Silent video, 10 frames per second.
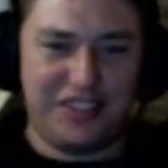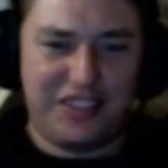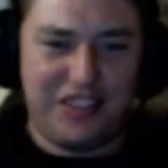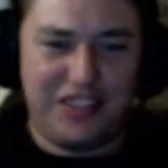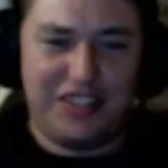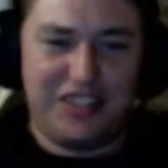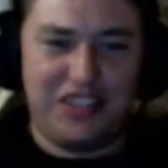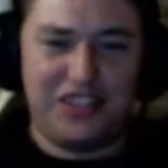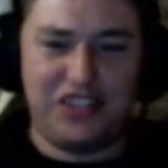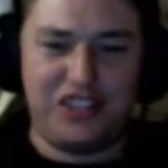It's
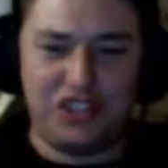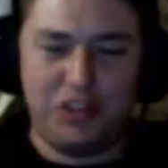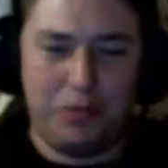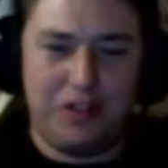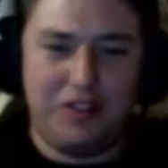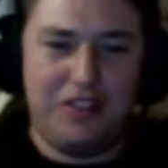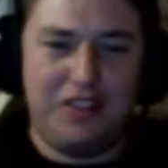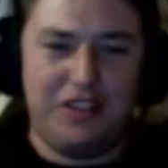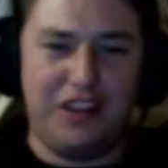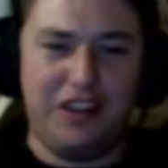a
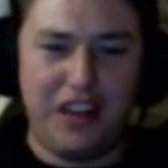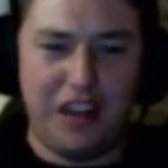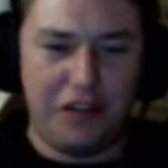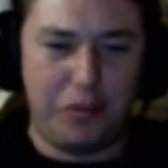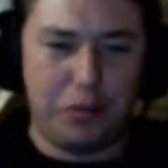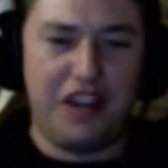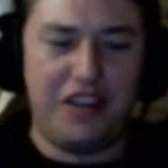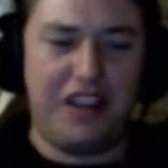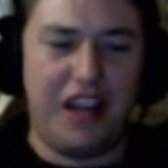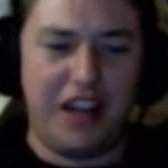stupid, if
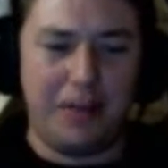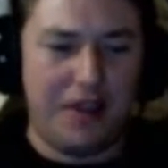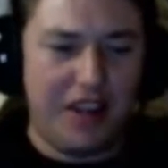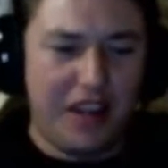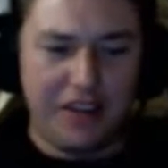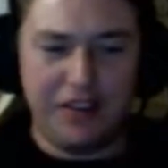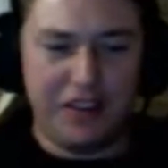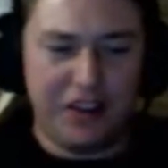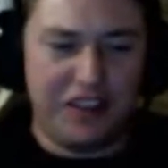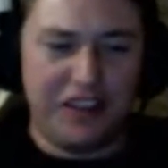you play the game,
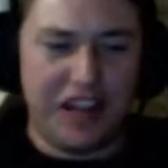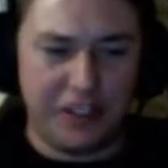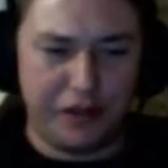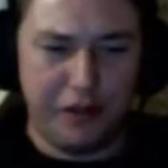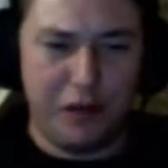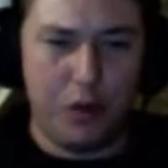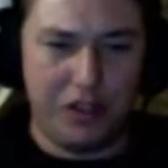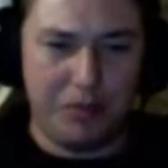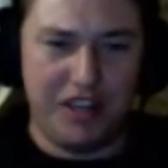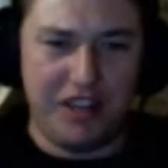even if it only lasts for
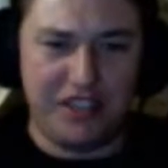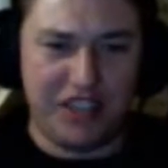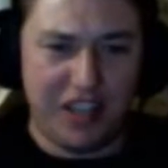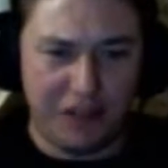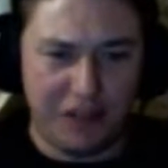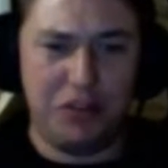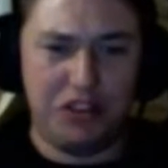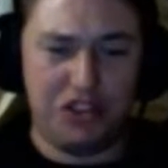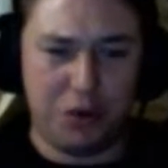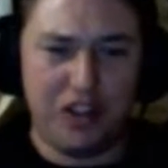40 minutes, if
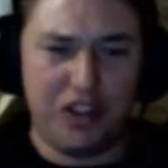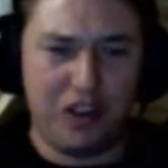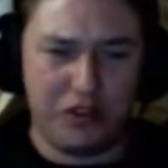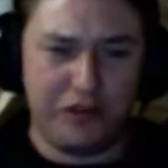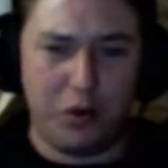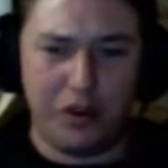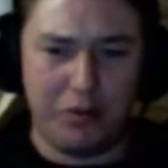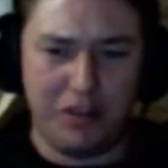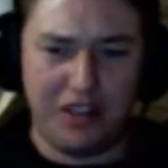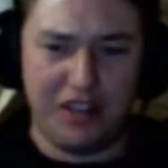you enjoy those
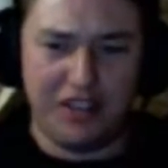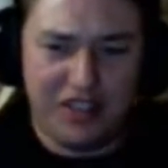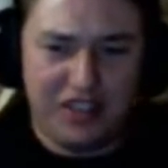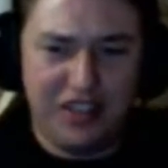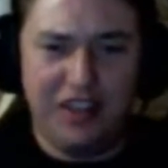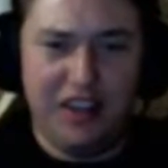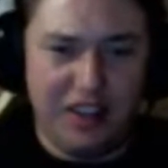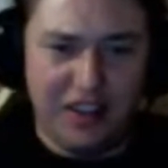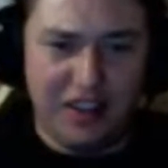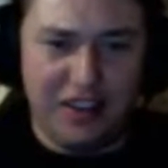40 minutes,
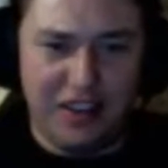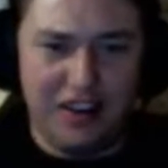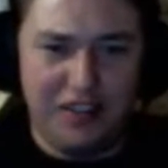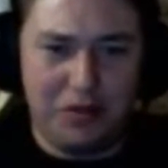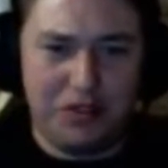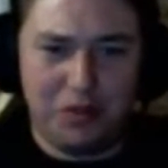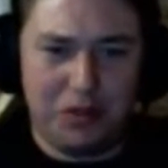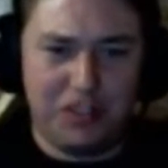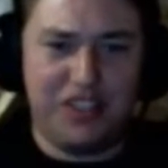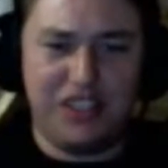
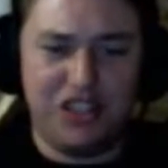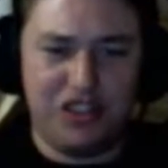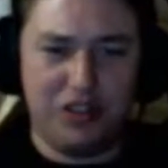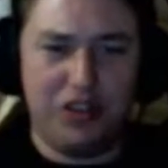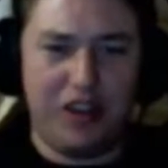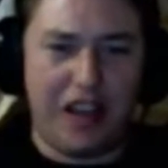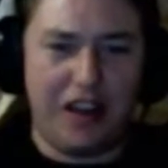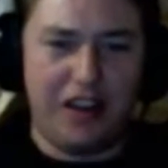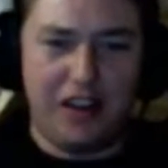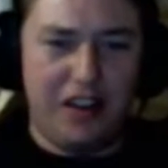what's the issue?
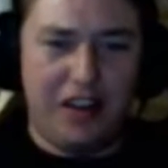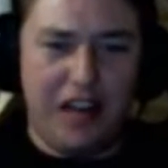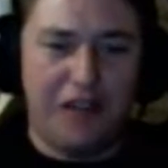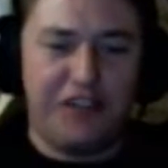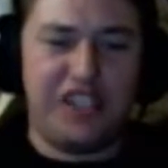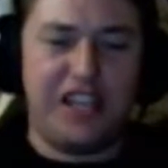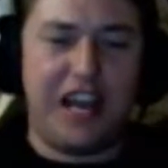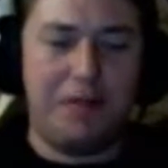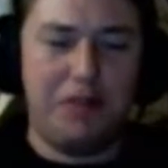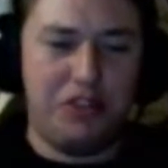Like, if there's
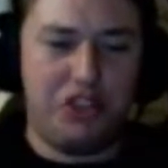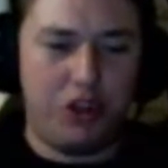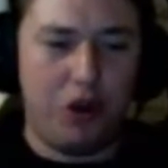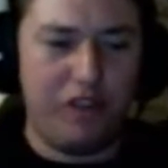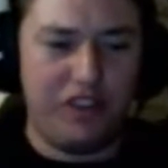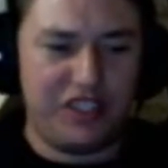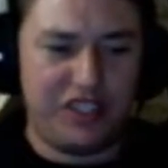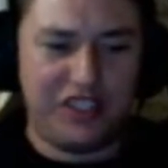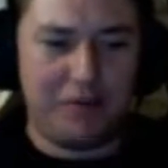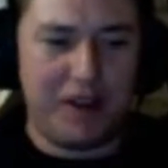a game you enjoy,
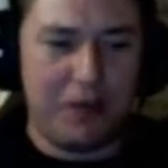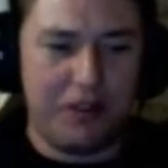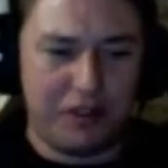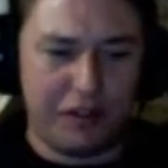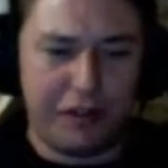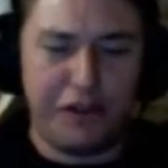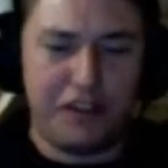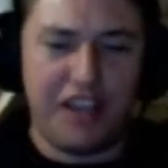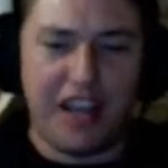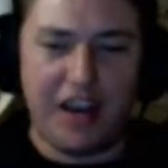obviously it doesn't matter whether it's
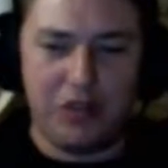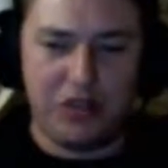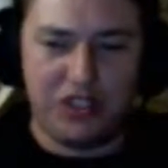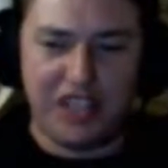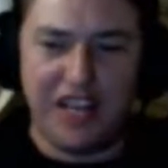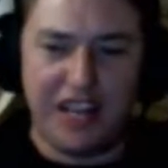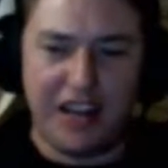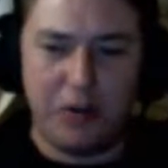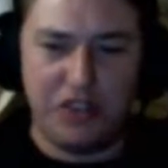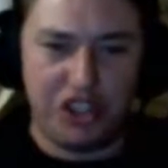50 hours or 10
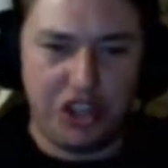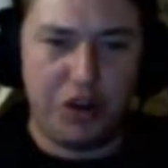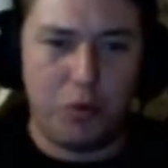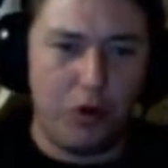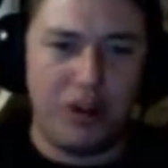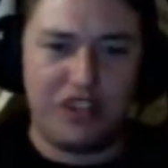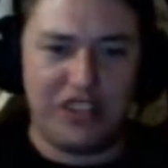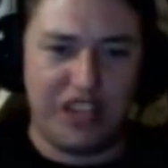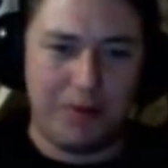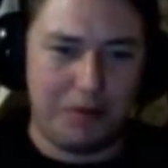hours, you're going to want it
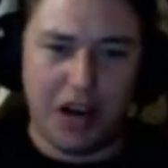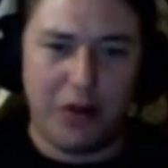to keep